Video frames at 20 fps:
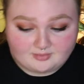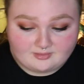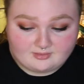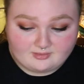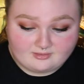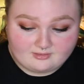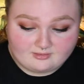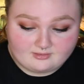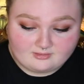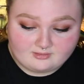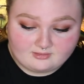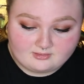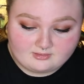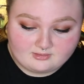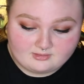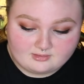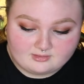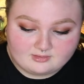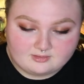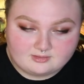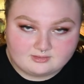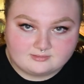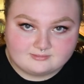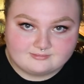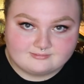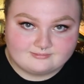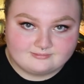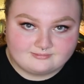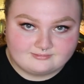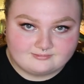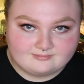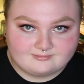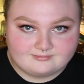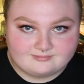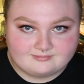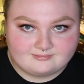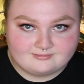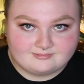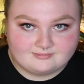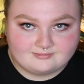
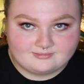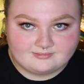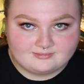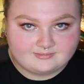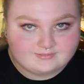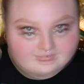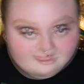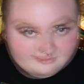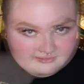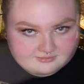(silent)